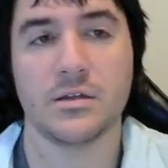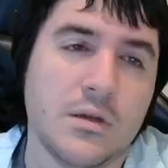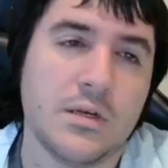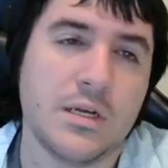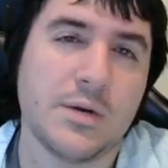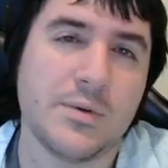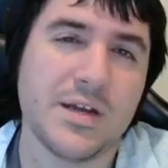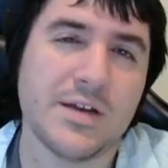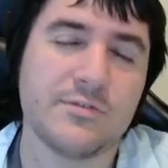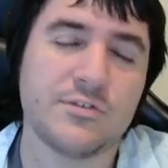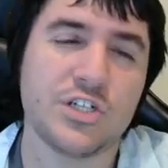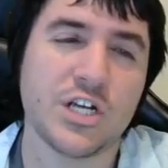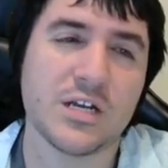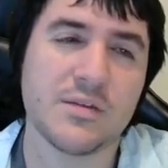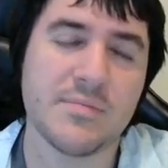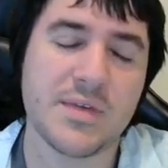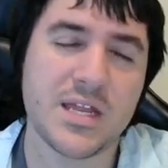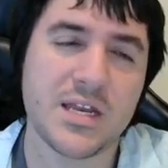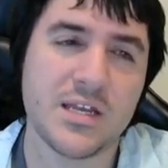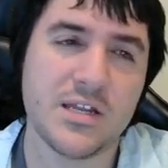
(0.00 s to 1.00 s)
Now we have
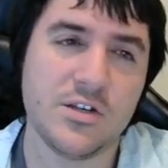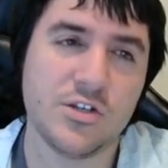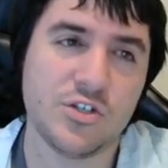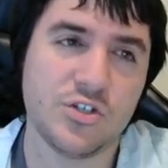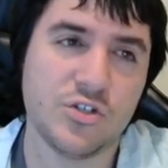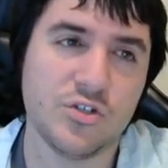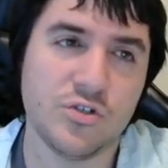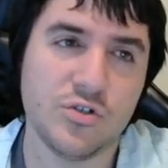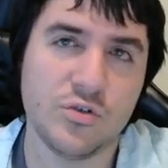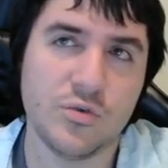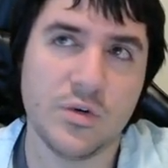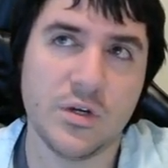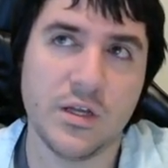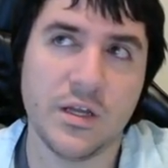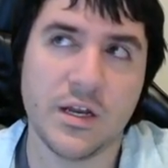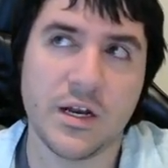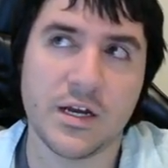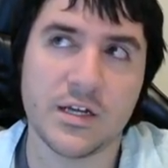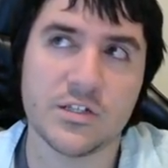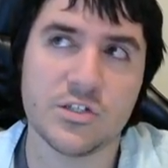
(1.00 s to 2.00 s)
checkmate in 2,
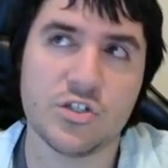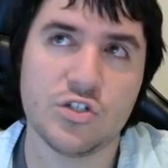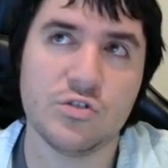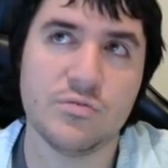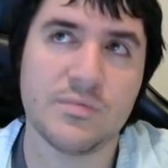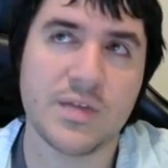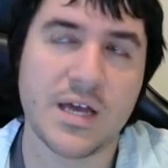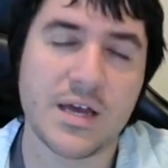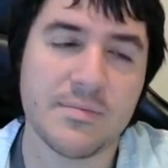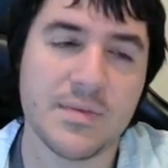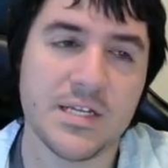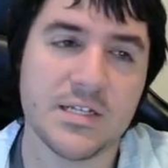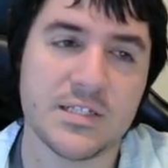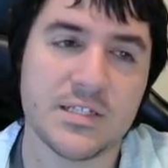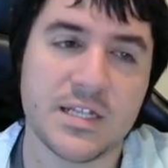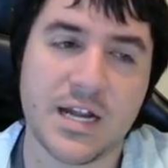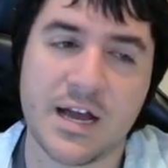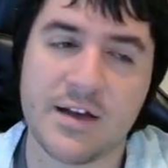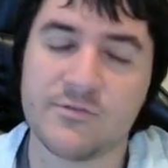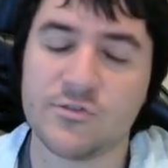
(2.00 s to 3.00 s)
and I assume that means
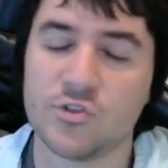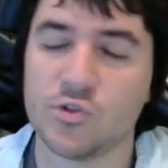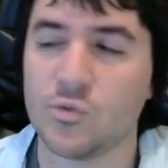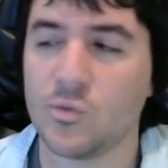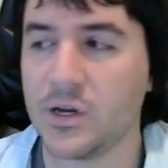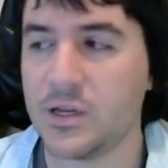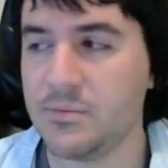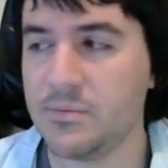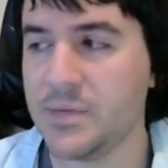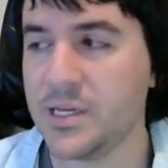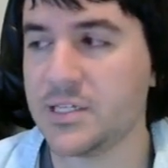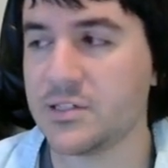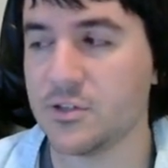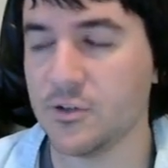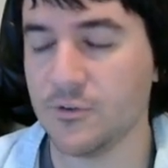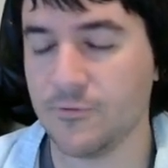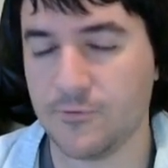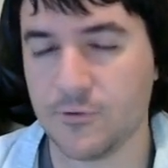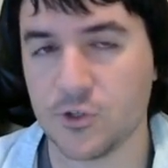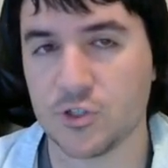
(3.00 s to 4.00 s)
that after white makes
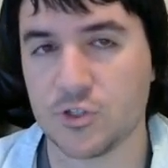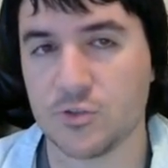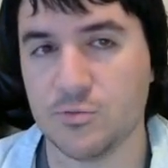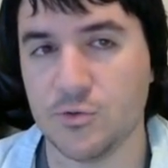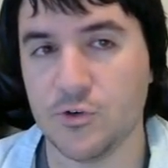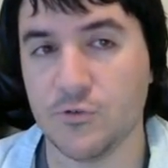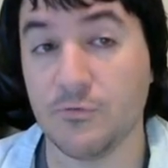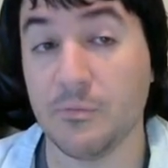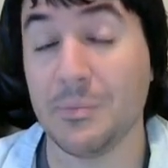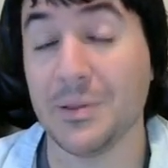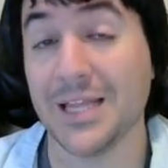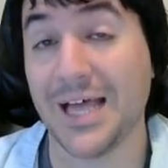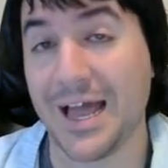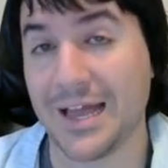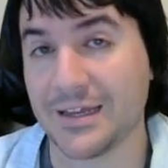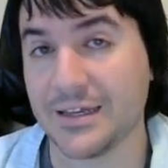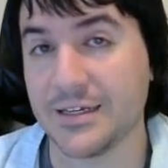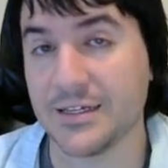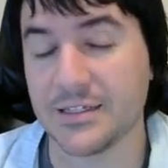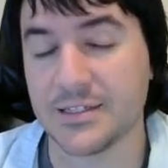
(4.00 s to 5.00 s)
their first move,
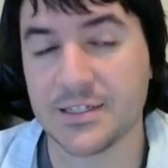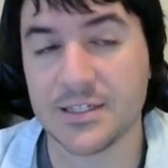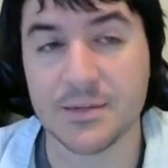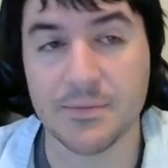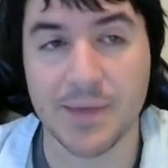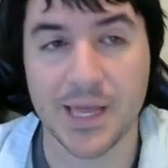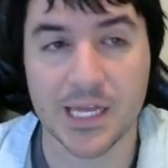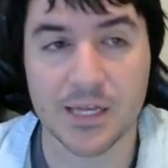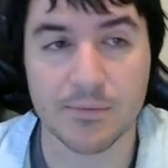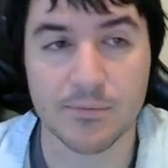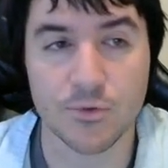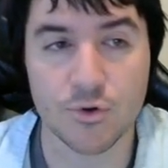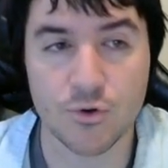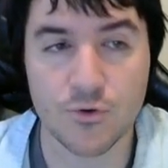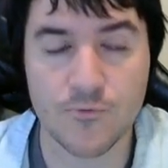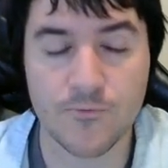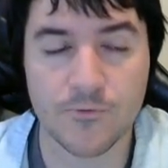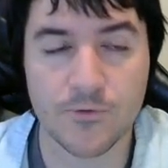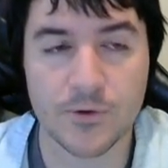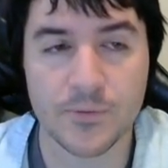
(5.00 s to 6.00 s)
black gets to make a
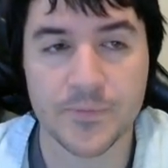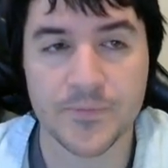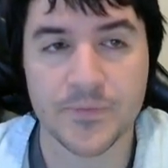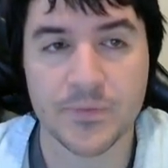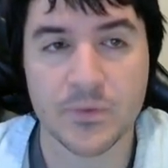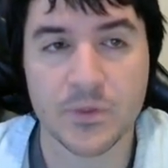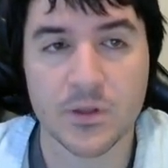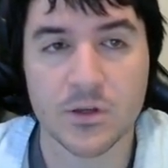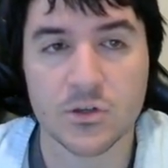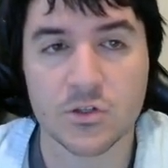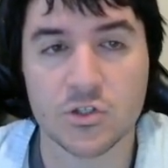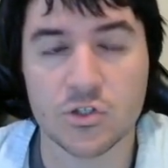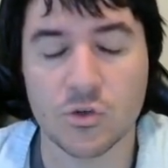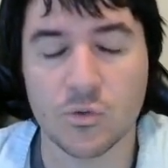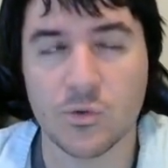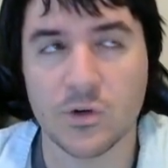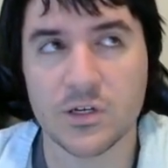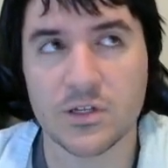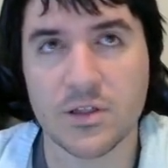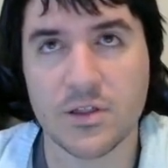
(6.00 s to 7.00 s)
move. So
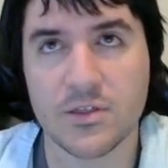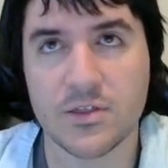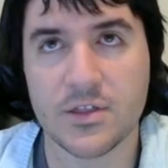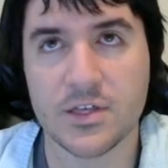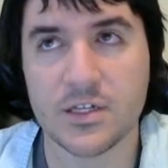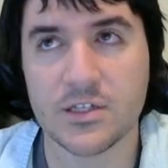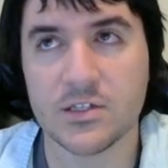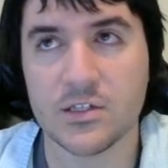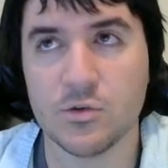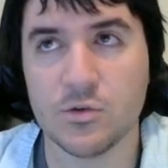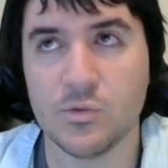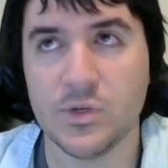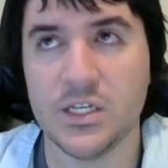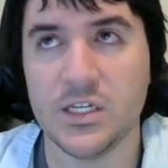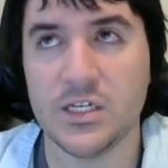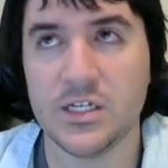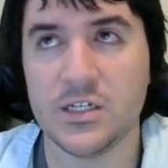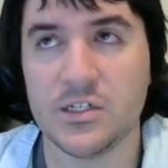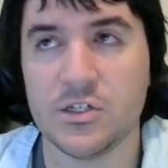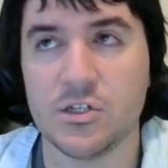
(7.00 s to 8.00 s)
one of the things that we
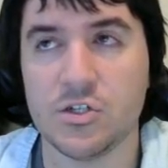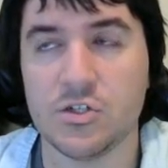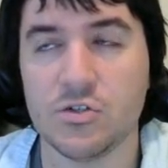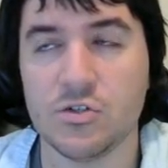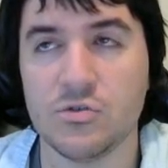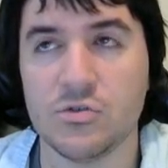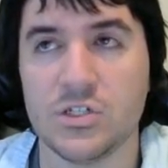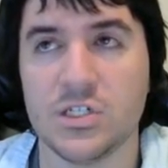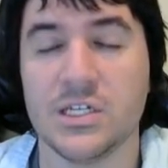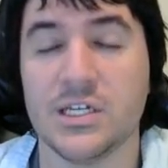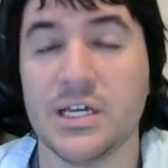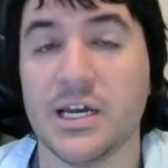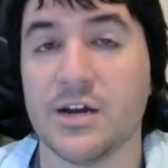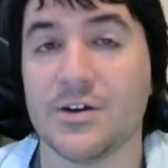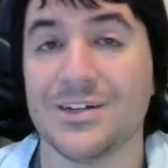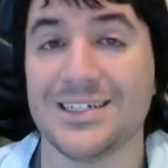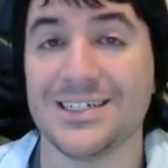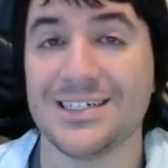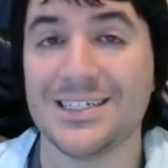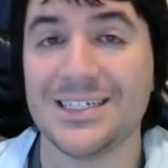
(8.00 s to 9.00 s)
need to do to
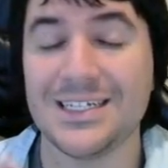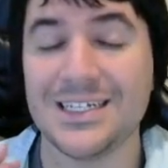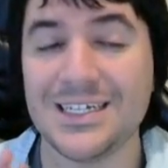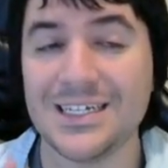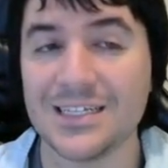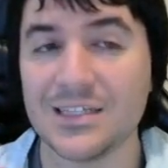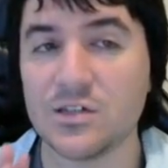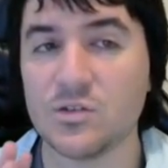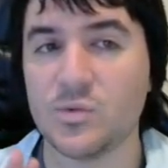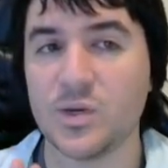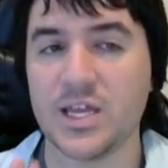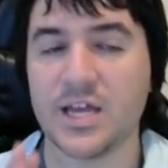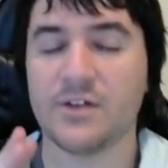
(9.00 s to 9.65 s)
guarantee that we